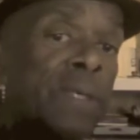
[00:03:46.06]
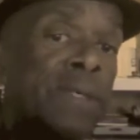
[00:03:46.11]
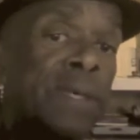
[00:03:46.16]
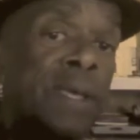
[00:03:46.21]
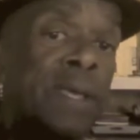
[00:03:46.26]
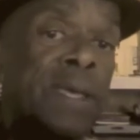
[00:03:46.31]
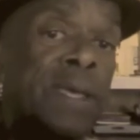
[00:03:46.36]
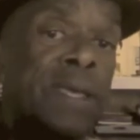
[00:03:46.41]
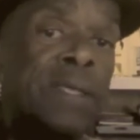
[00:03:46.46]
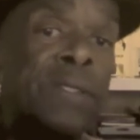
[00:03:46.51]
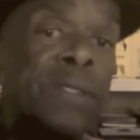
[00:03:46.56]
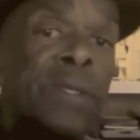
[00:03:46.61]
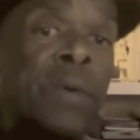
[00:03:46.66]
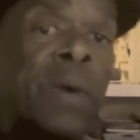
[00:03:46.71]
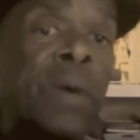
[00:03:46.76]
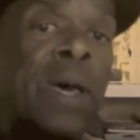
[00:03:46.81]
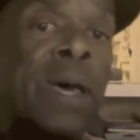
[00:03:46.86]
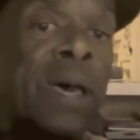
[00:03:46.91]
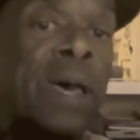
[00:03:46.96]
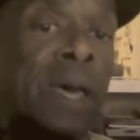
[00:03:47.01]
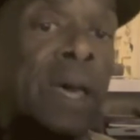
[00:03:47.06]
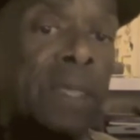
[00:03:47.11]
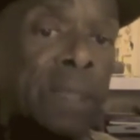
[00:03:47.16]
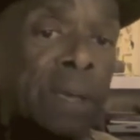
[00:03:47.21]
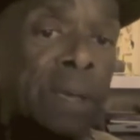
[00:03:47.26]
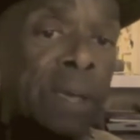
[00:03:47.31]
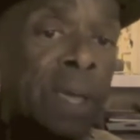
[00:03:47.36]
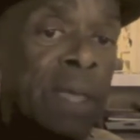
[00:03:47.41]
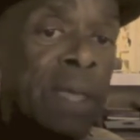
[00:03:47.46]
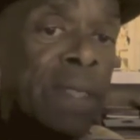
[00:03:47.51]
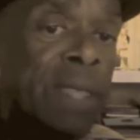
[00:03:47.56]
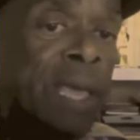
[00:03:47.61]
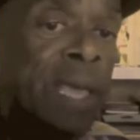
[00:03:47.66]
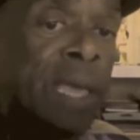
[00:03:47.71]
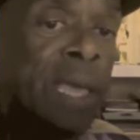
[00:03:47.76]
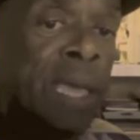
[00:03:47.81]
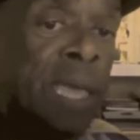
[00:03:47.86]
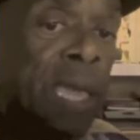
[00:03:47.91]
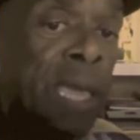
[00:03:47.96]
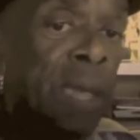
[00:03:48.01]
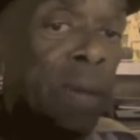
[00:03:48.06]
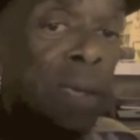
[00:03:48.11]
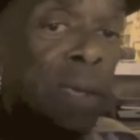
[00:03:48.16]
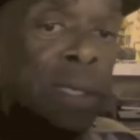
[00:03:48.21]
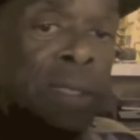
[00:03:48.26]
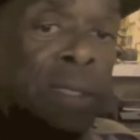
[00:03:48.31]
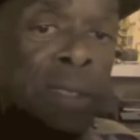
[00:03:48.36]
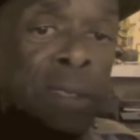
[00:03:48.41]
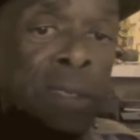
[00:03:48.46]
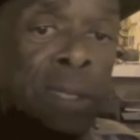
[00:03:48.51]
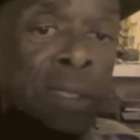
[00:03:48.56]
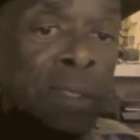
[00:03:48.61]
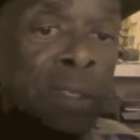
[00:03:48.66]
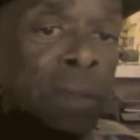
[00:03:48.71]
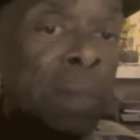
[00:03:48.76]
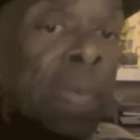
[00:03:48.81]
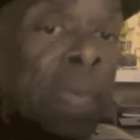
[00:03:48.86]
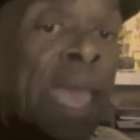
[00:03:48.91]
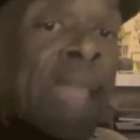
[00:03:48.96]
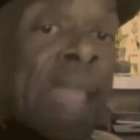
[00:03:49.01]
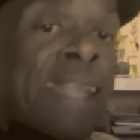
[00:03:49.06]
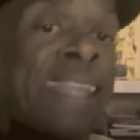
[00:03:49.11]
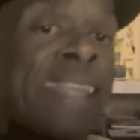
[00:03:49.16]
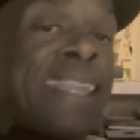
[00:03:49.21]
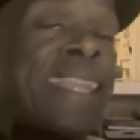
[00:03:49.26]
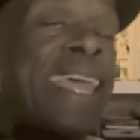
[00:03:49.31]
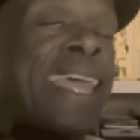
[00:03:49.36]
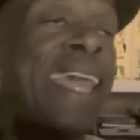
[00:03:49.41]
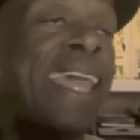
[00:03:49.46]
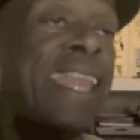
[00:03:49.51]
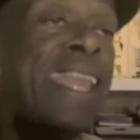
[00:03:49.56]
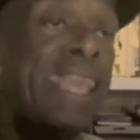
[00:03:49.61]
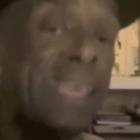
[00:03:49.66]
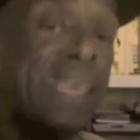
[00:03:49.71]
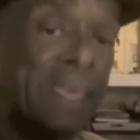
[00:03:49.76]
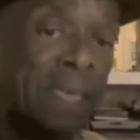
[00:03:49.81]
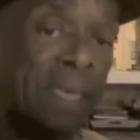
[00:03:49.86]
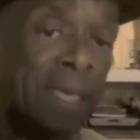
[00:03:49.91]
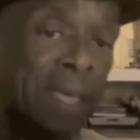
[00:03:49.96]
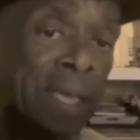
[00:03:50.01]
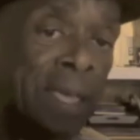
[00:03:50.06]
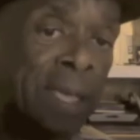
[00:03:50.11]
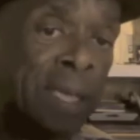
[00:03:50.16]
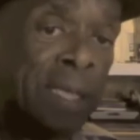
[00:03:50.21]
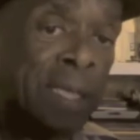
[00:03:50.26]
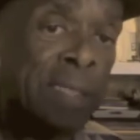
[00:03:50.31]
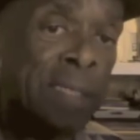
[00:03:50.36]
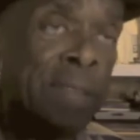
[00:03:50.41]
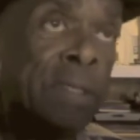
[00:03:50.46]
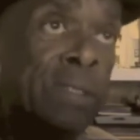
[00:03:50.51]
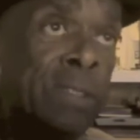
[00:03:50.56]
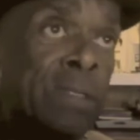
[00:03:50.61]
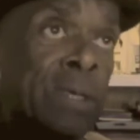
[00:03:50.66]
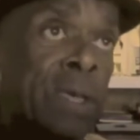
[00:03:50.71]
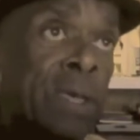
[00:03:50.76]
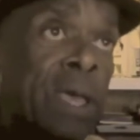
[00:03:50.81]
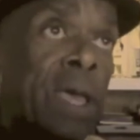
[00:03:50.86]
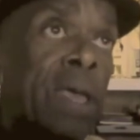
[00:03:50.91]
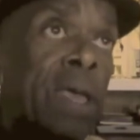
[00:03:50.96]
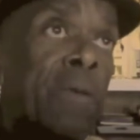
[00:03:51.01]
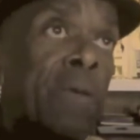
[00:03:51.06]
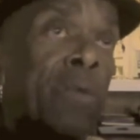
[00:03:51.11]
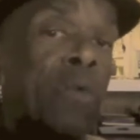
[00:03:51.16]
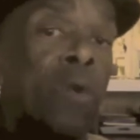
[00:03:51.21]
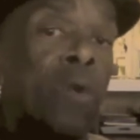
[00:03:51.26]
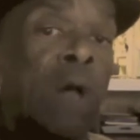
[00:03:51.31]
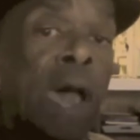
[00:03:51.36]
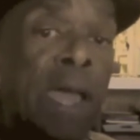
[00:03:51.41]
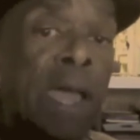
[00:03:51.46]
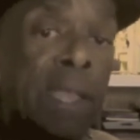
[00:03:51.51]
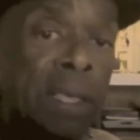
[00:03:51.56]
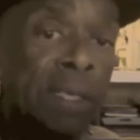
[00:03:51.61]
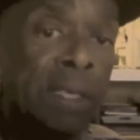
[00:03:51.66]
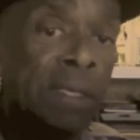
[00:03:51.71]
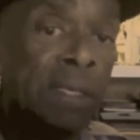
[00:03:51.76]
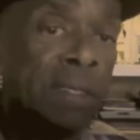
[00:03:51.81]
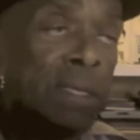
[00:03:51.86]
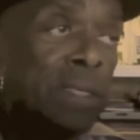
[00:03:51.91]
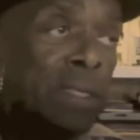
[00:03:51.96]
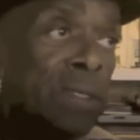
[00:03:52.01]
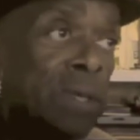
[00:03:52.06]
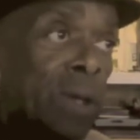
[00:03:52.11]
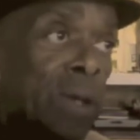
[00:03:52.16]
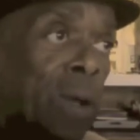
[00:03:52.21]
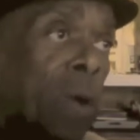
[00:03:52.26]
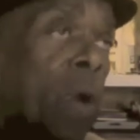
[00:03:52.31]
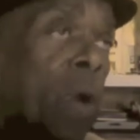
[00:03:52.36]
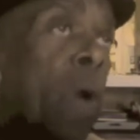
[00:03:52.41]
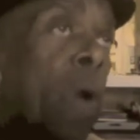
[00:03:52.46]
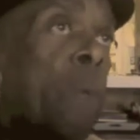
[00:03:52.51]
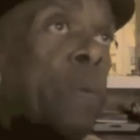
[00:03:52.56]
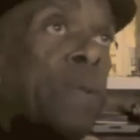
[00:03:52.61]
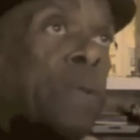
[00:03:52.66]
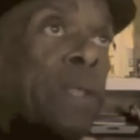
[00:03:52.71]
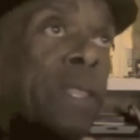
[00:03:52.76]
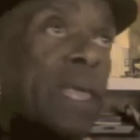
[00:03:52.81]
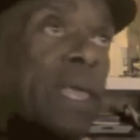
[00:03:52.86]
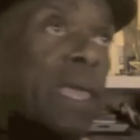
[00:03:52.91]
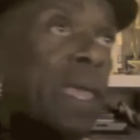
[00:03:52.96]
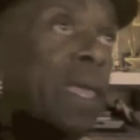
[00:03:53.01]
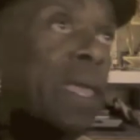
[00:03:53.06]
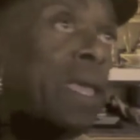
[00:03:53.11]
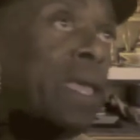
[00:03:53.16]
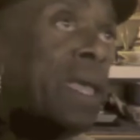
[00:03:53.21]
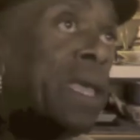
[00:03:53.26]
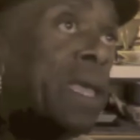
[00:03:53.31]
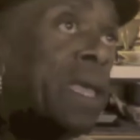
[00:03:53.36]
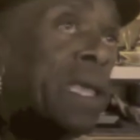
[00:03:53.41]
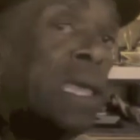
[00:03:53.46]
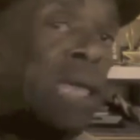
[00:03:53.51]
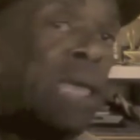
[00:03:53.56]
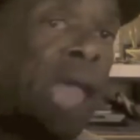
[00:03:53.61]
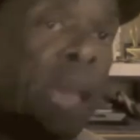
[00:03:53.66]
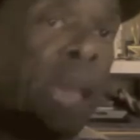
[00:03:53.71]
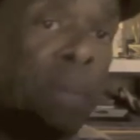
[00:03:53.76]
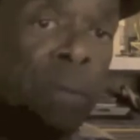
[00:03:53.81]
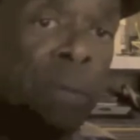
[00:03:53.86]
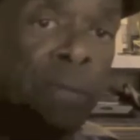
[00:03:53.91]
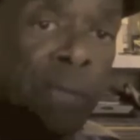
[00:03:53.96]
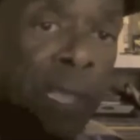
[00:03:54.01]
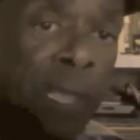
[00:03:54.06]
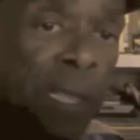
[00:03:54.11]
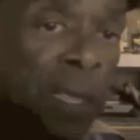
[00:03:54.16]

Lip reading: there is no other that carries such a magnetic, such a erotic, such a openly captivating,